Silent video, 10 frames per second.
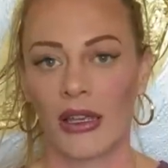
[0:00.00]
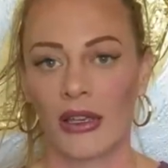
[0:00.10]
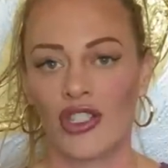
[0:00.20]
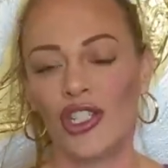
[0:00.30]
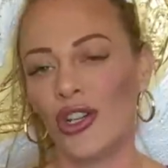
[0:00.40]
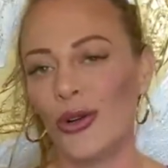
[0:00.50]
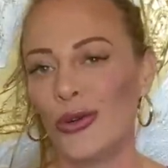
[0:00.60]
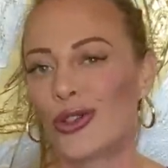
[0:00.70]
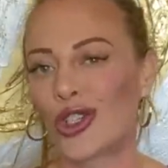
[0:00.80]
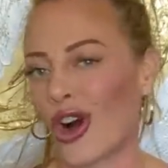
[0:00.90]
Do you know who
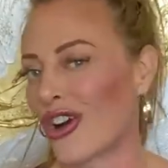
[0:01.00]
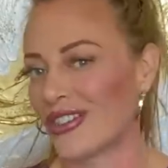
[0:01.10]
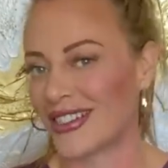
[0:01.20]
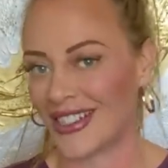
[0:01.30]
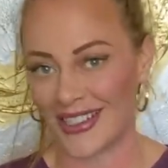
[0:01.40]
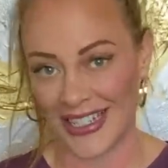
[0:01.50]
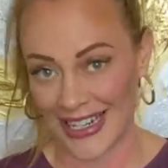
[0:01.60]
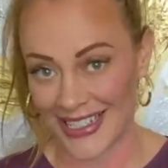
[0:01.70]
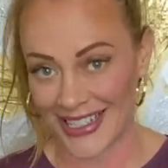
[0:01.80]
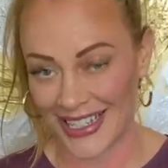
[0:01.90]
Charles the
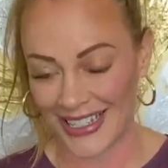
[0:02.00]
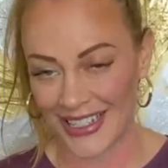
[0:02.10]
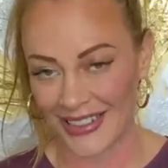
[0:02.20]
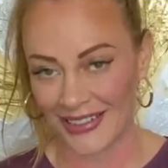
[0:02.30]
sixth is?